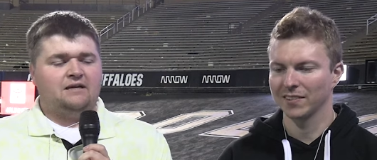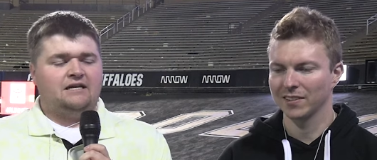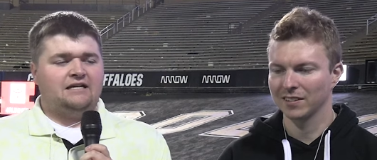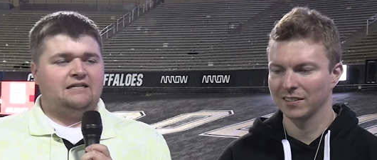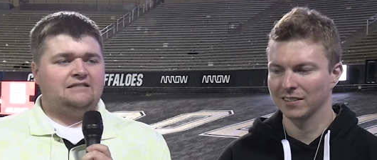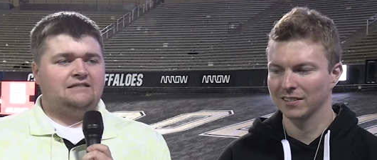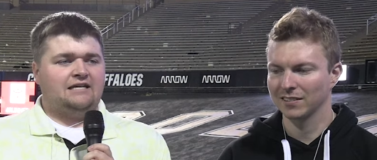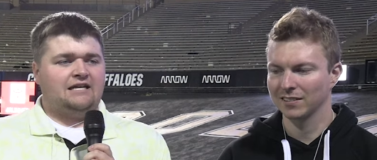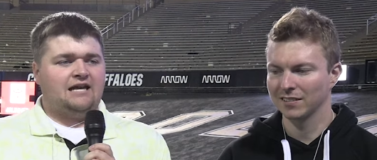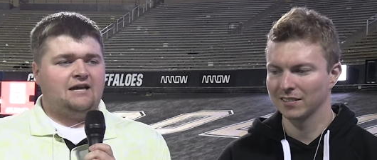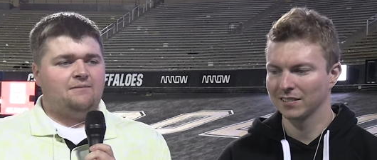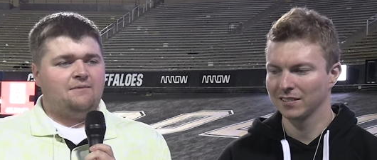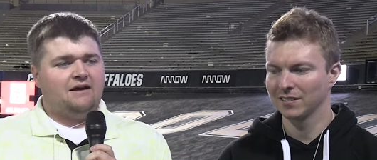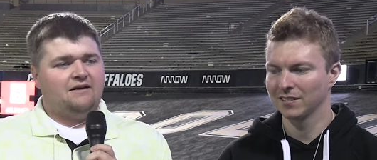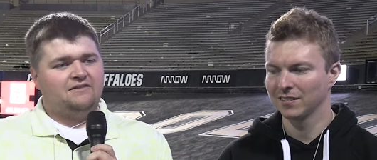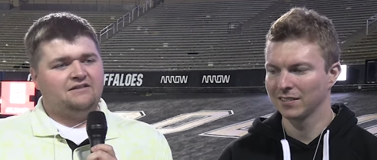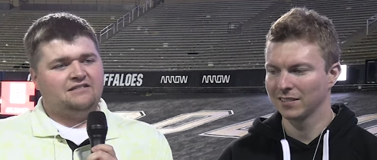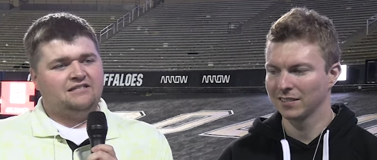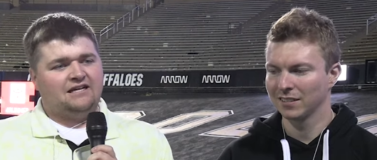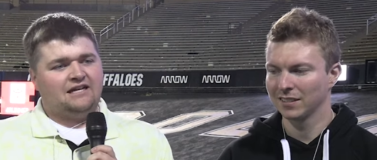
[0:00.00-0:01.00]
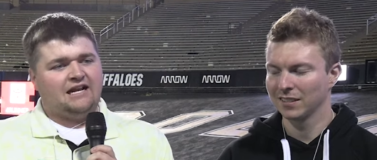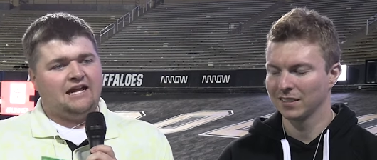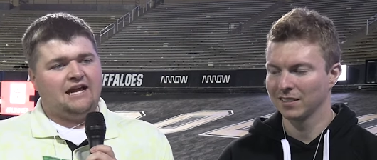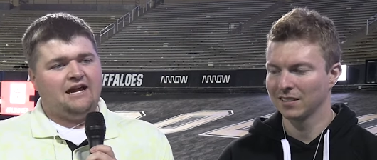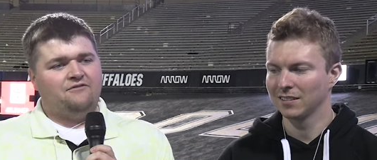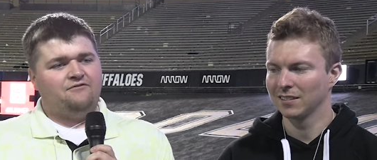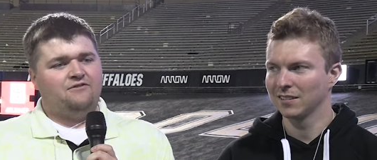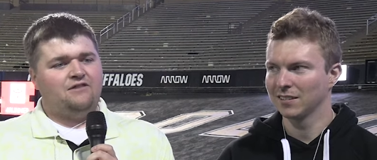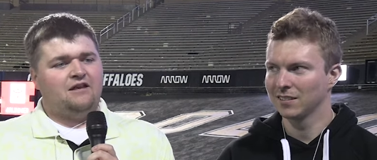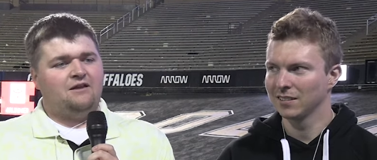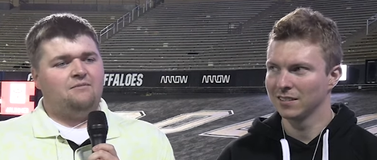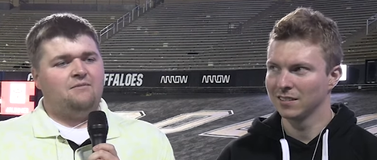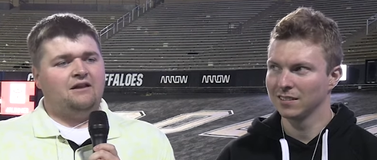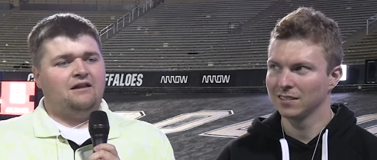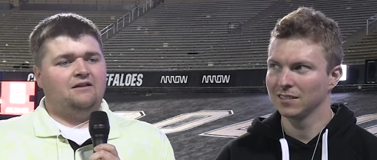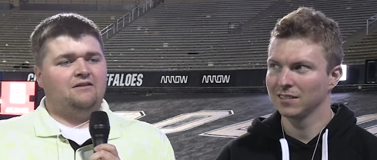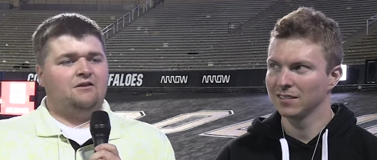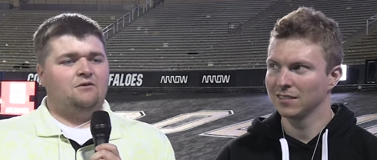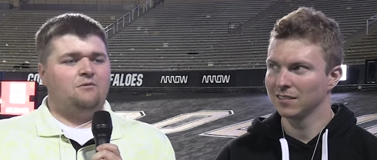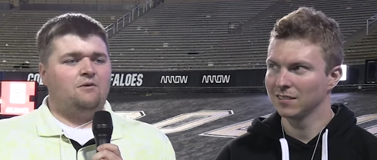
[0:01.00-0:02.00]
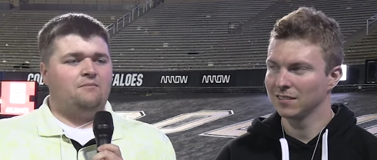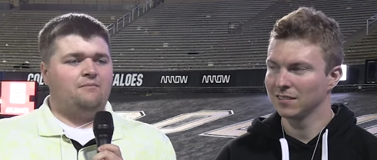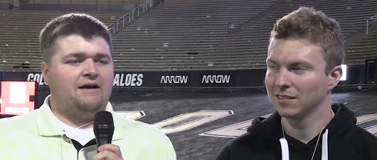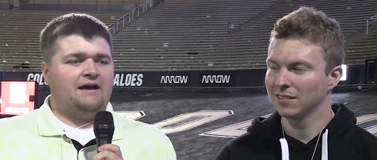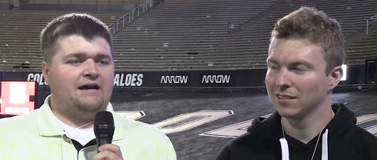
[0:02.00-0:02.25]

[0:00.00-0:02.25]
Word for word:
Speaker 1: Because they came out in the second half and they immediately went